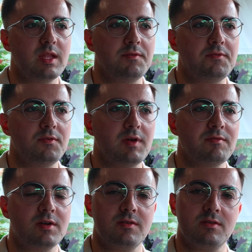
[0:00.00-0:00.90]
If you've
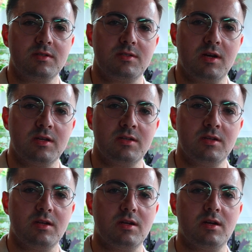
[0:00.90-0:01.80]
ever
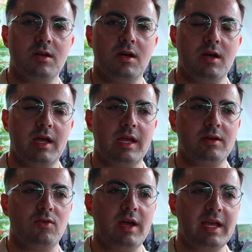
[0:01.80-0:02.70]
done
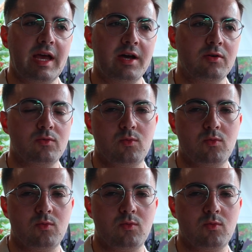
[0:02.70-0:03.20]
a layout